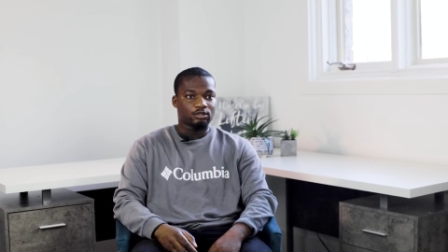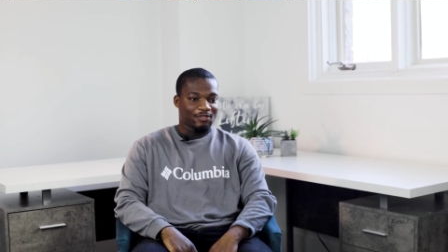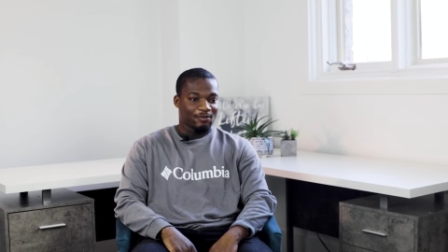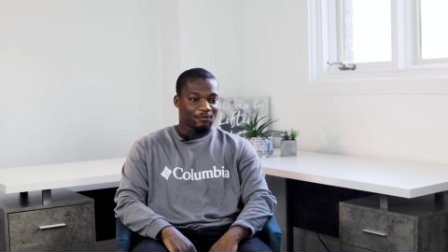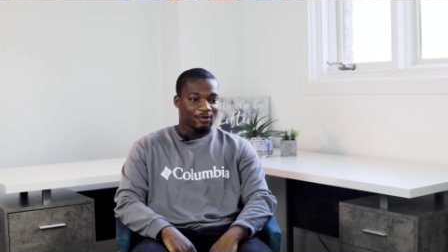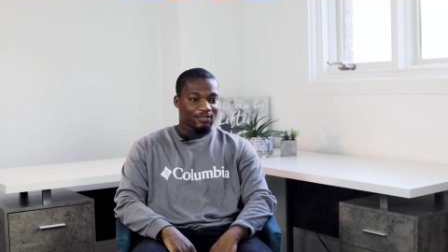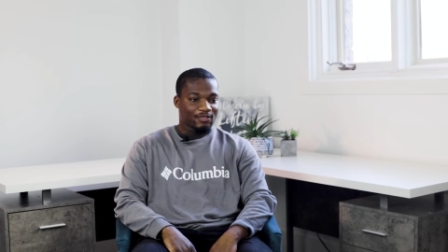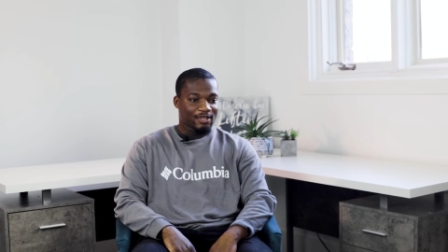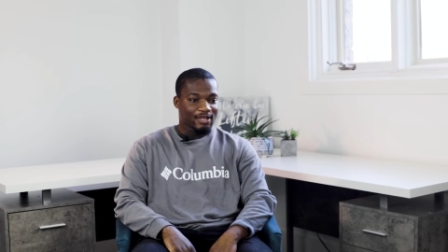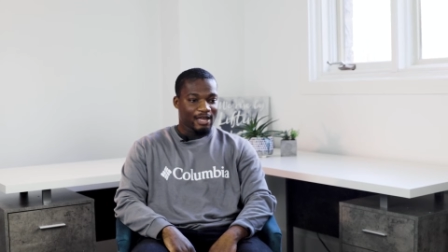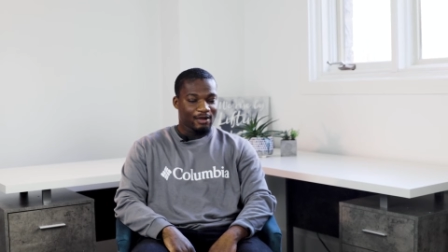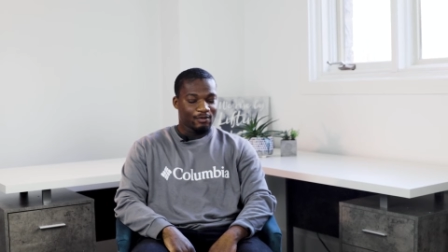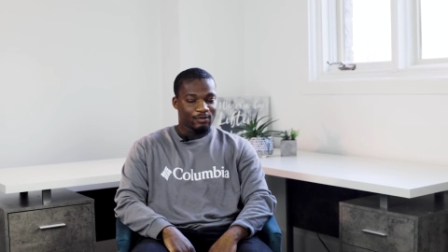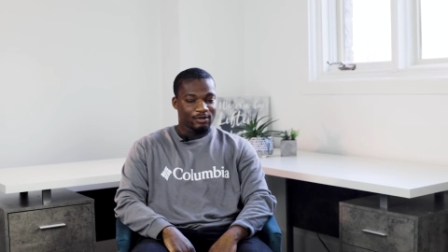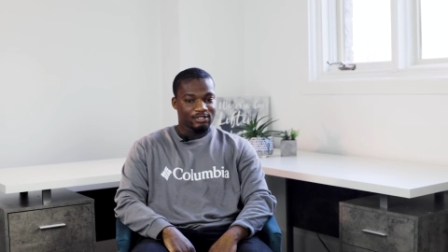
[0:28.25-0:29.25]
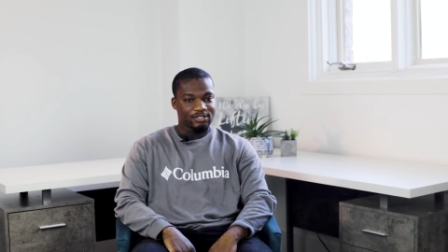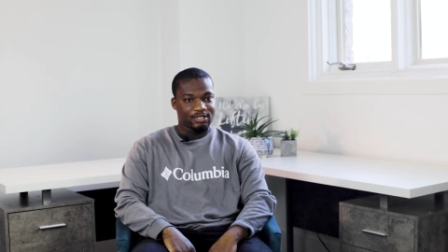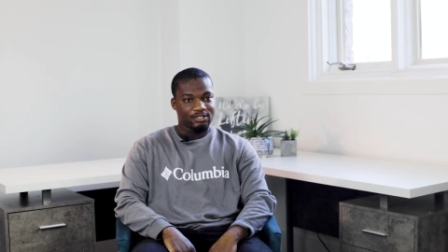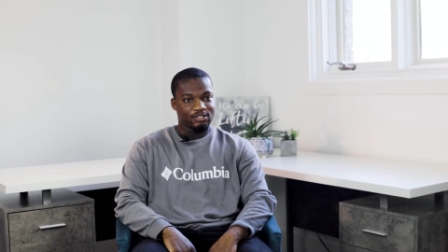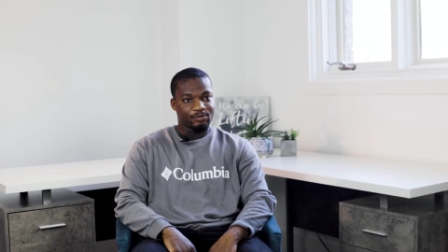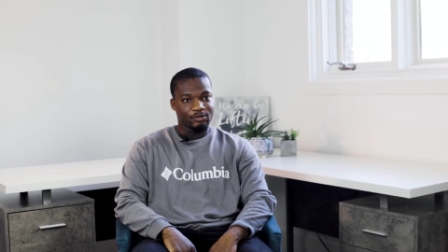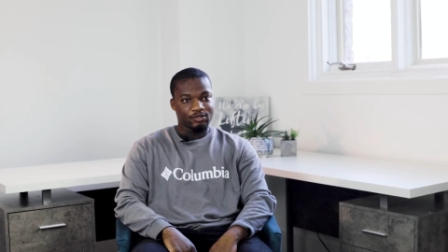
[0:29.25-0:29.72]
The one thing I would
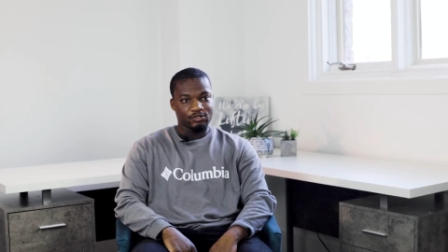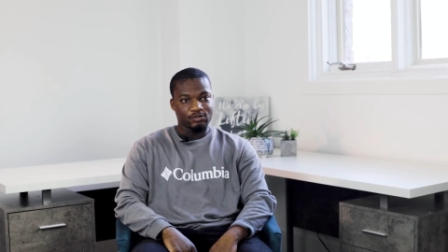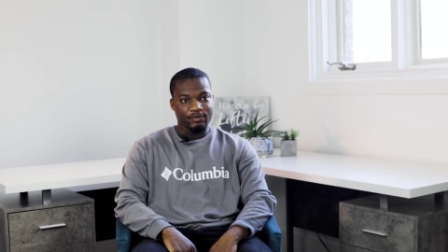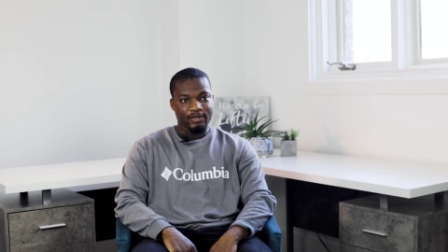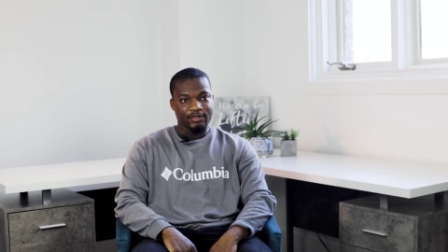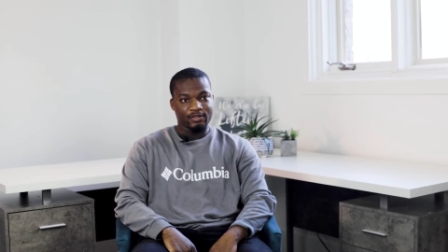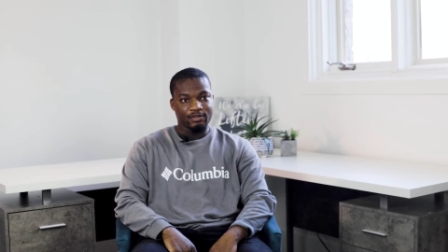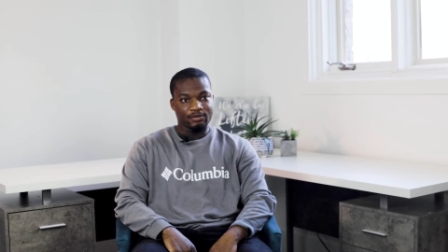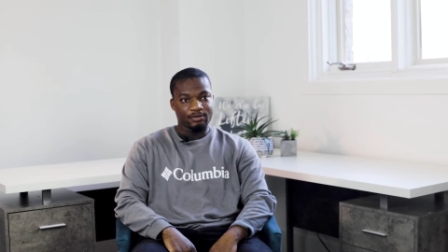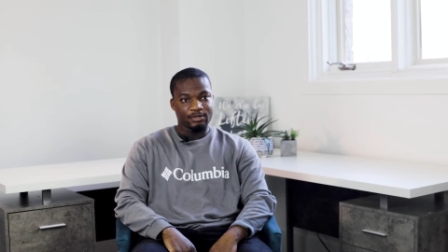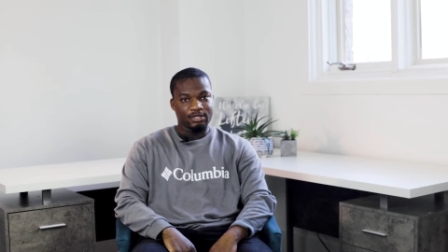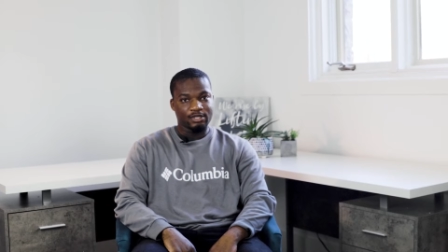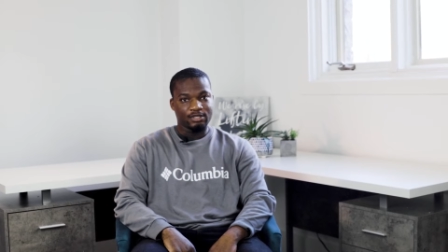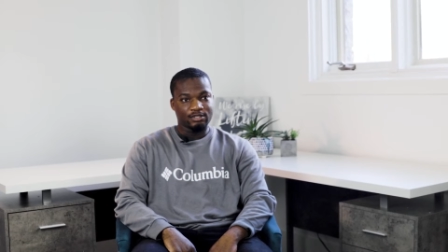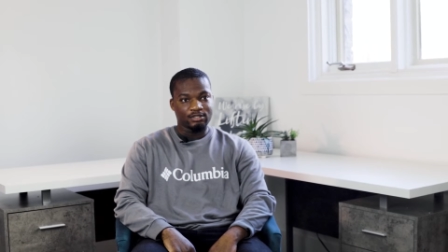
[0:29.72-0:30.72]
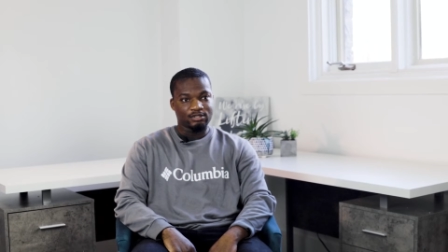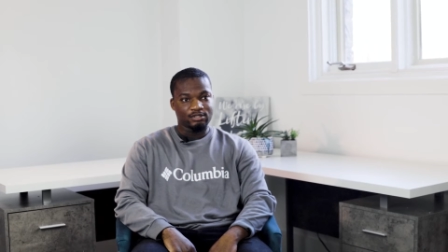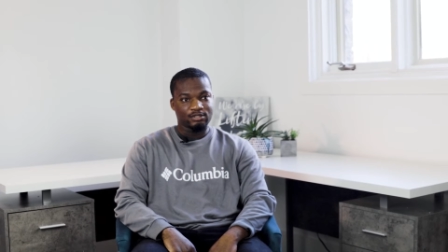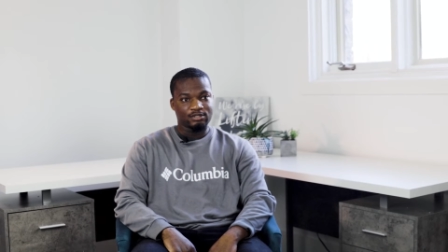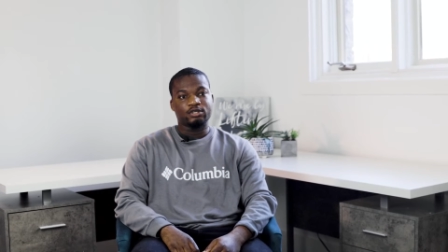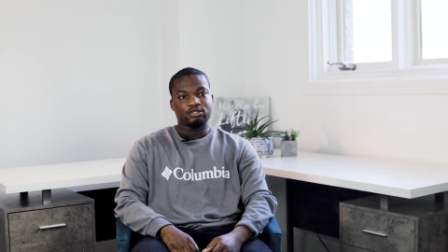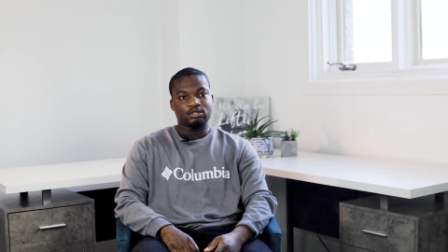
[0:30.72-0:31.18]
say to persuade them
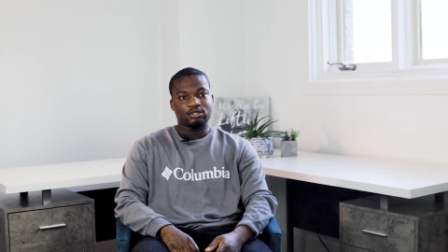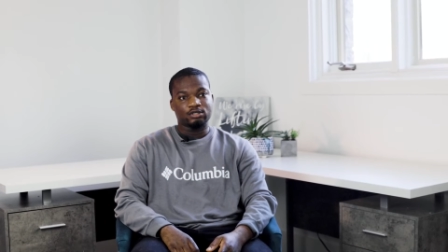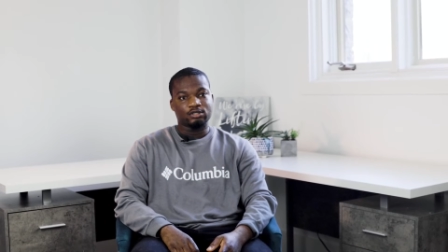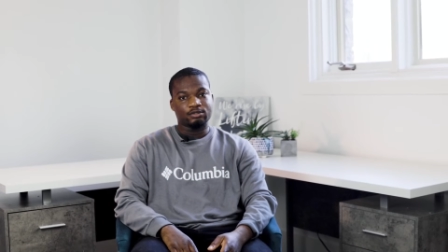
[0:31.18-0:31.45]
is there's